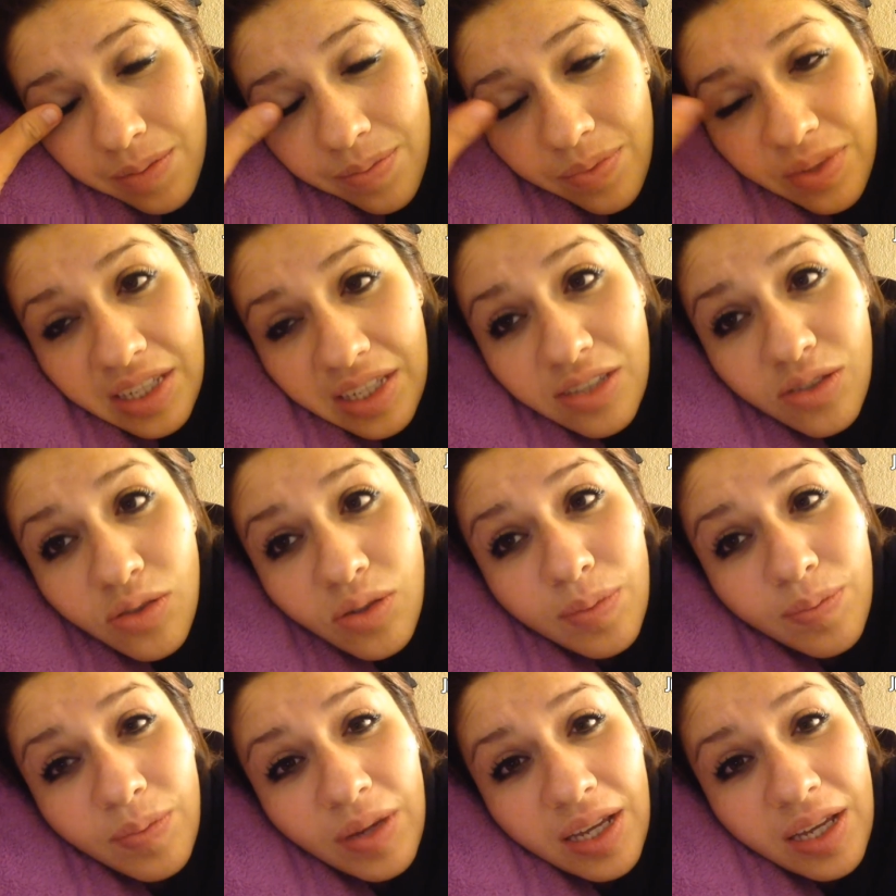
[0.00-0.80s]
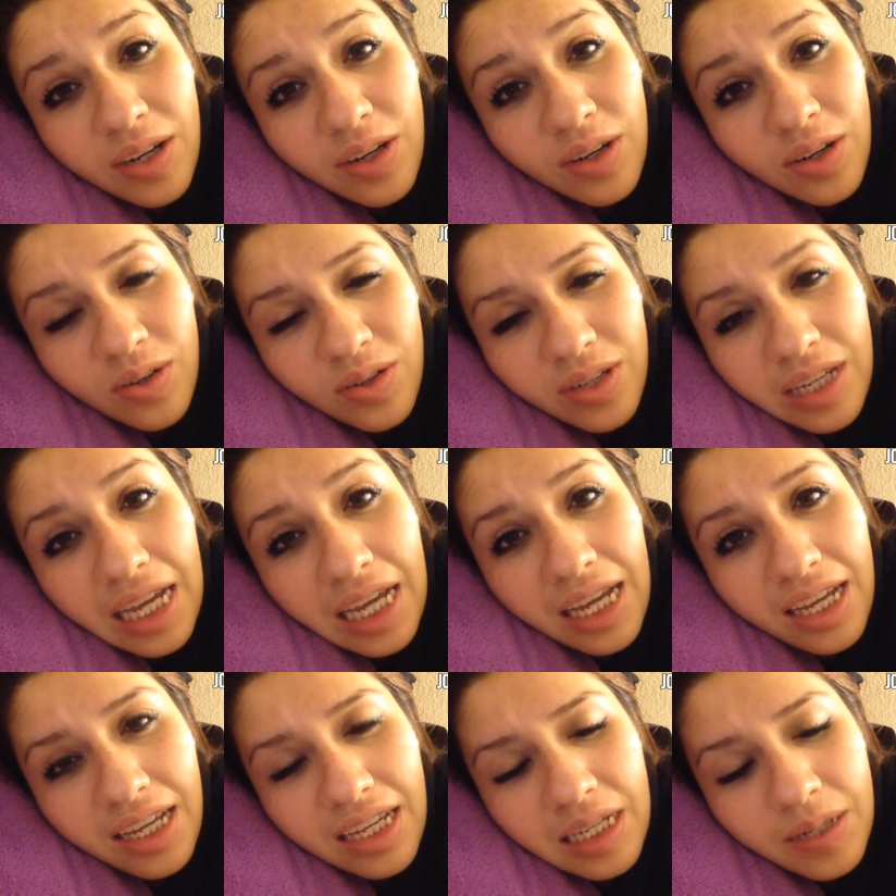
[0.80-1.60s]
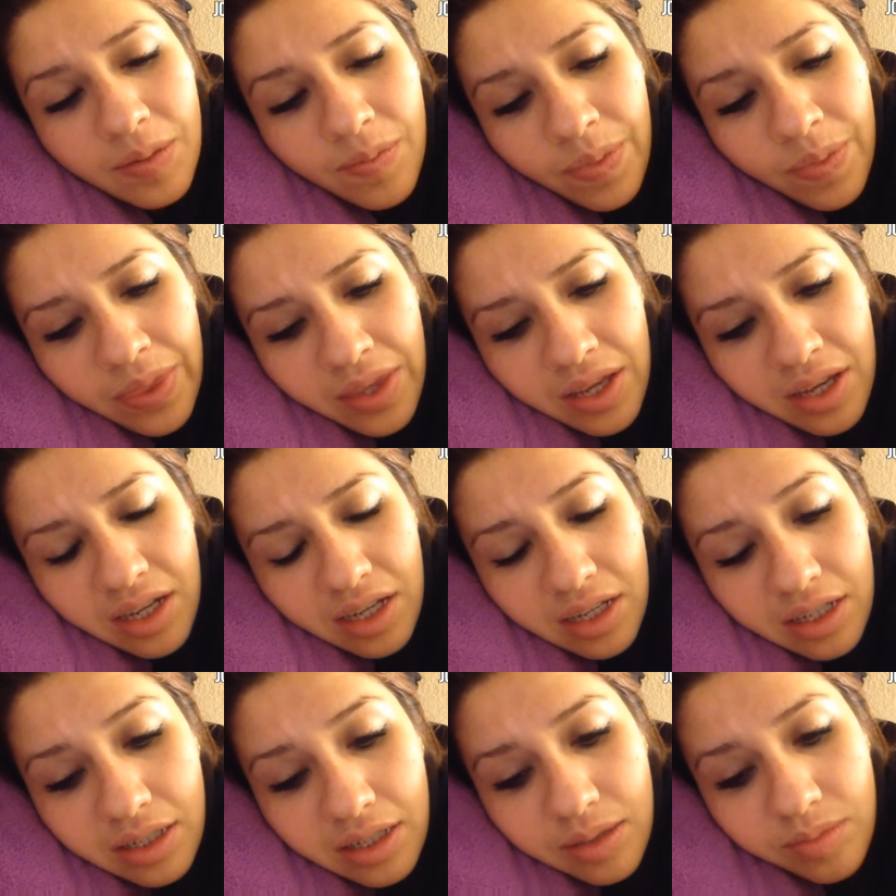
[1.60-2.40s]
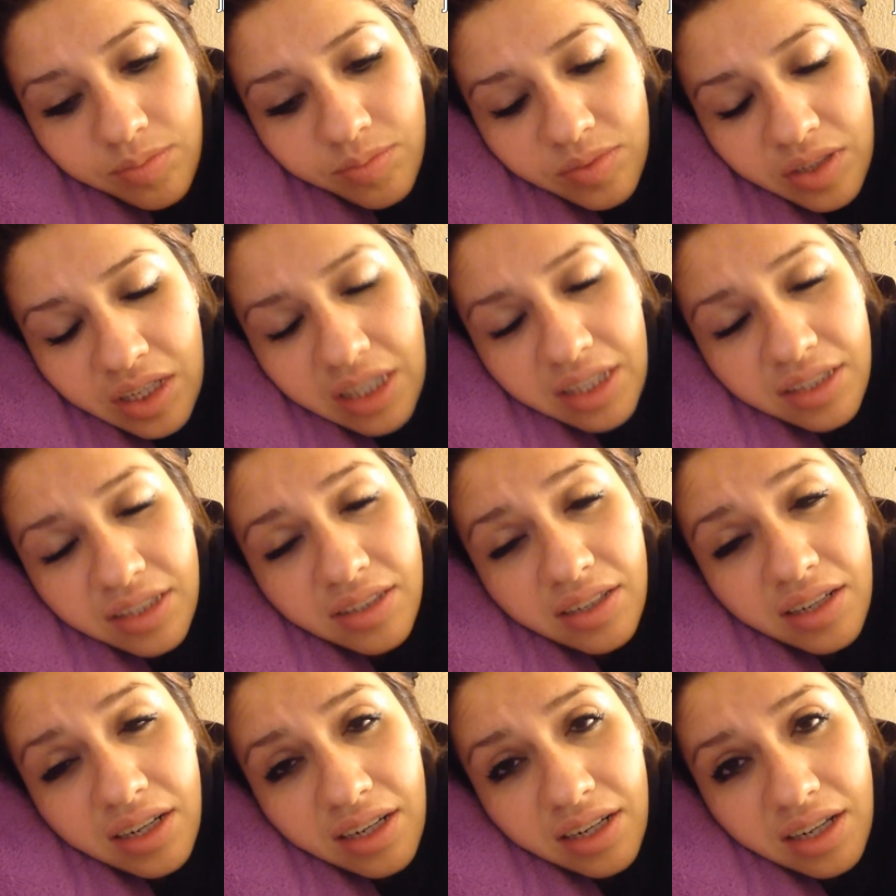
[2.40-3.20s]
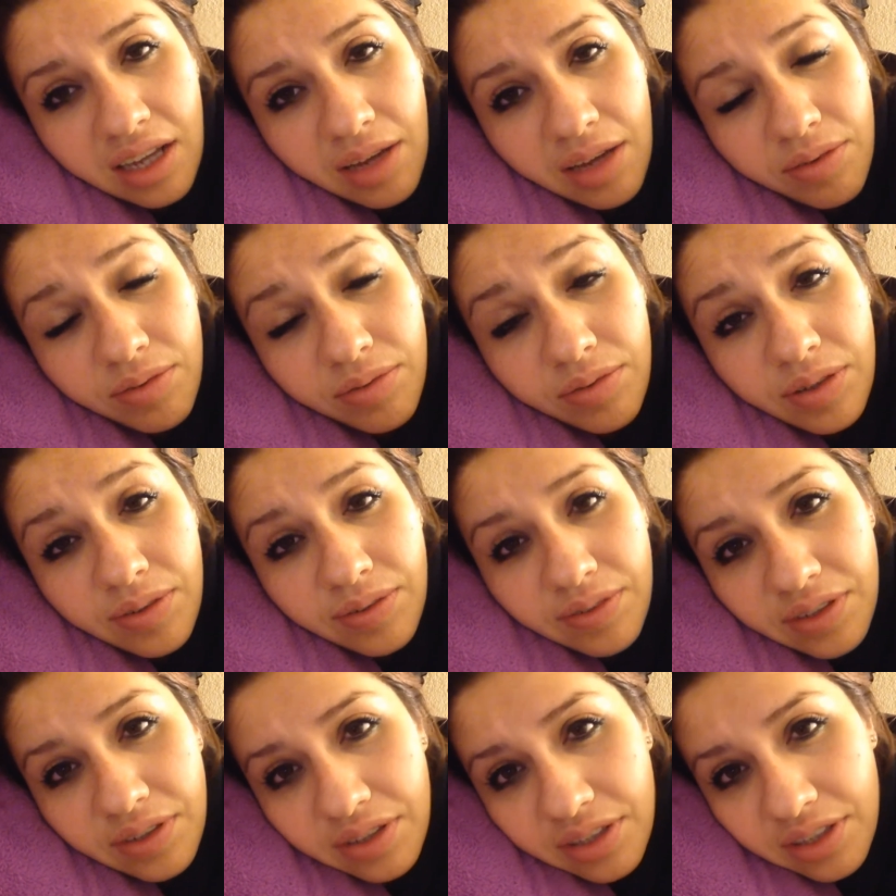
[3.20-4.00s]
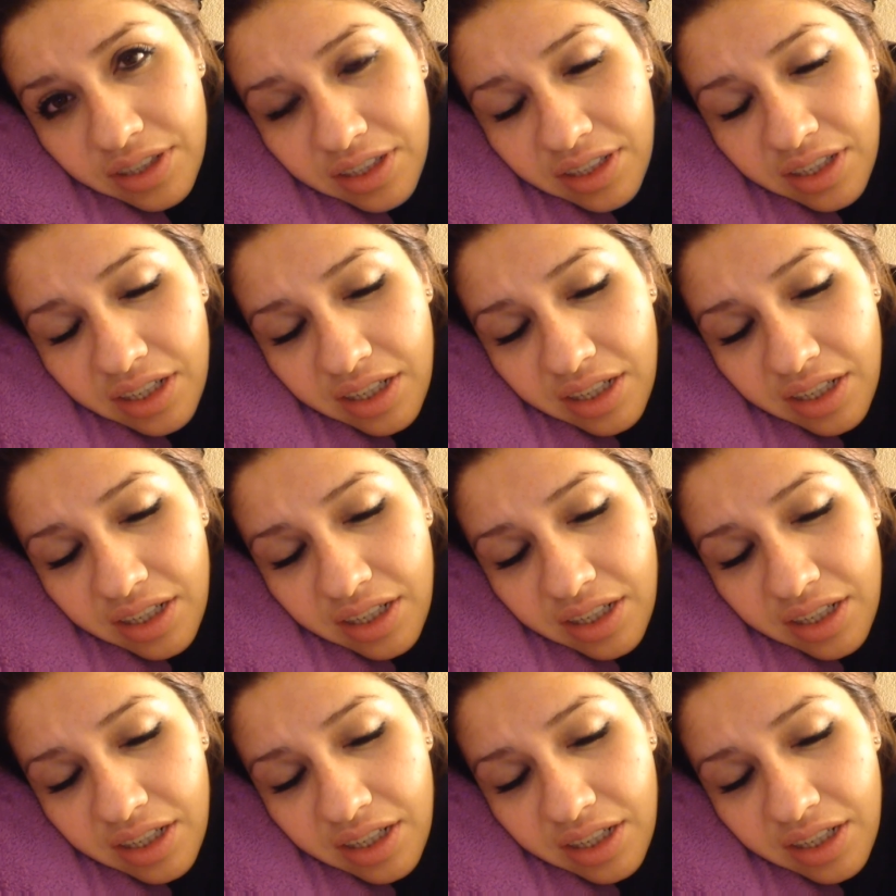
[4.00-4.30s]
he's doing better. Yay! He doesn't have a fever,